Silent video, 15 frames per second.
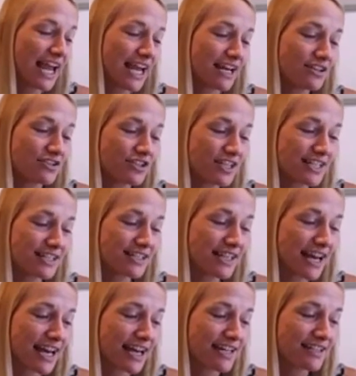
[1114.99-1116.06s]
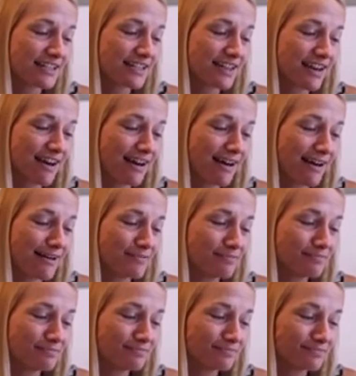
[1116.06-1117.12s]
And she said,
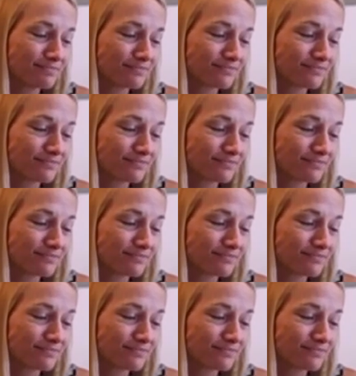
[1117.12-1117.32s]
um,